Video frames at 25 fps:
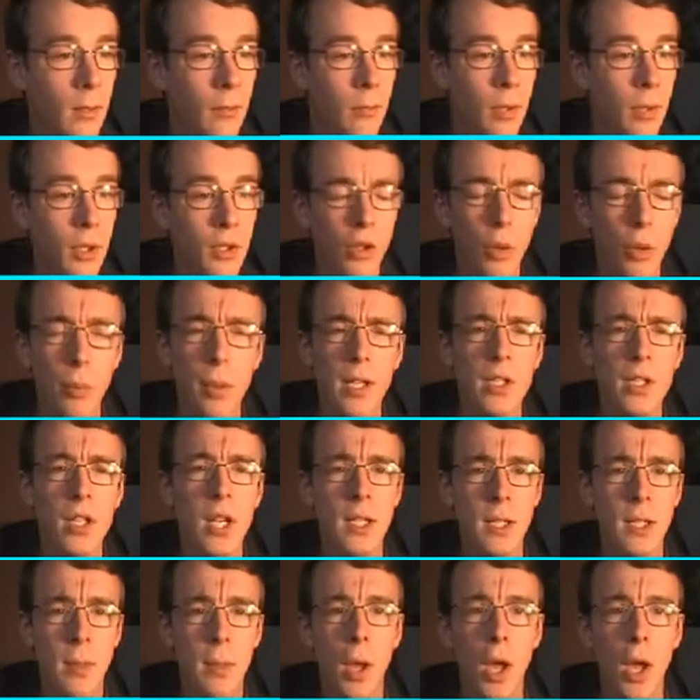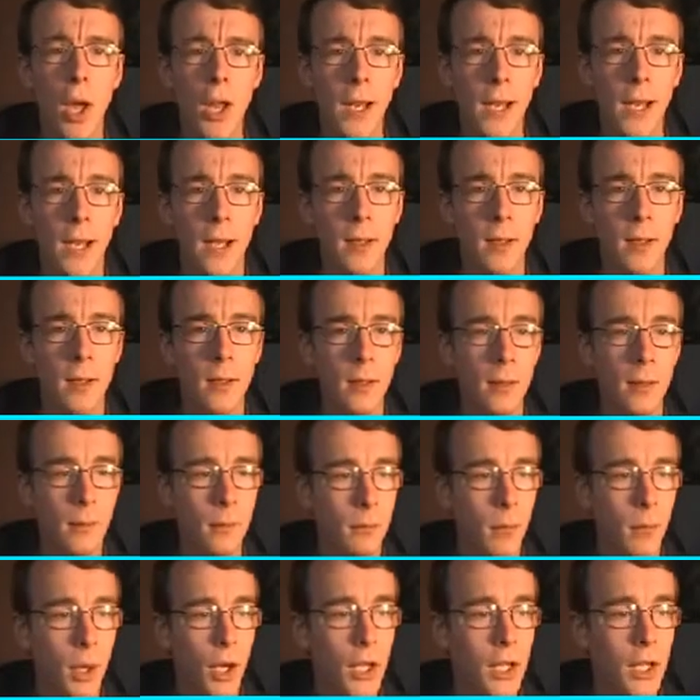But it's not Pidgey, it's a birdie.
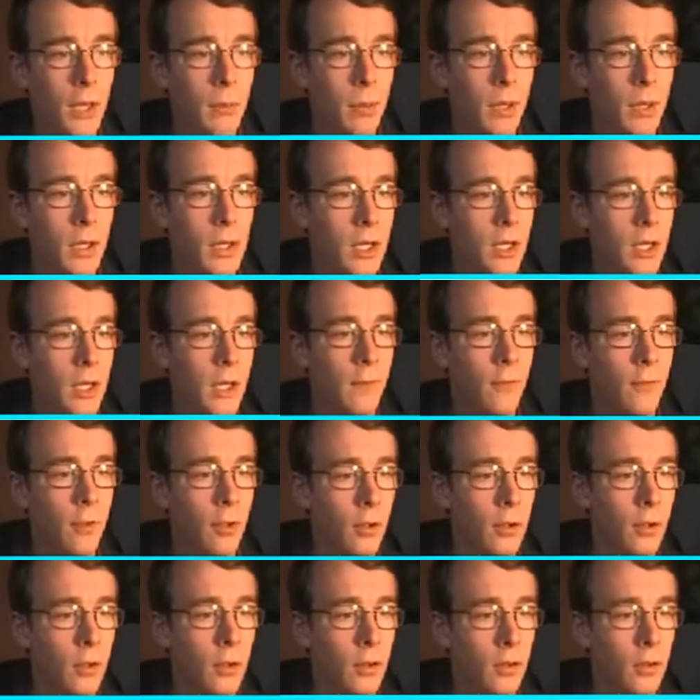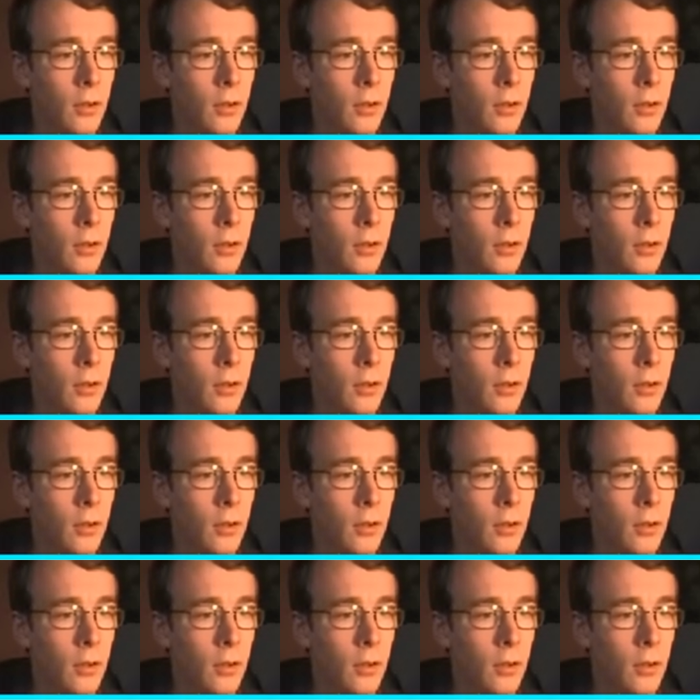Birdie and Pidgey are different.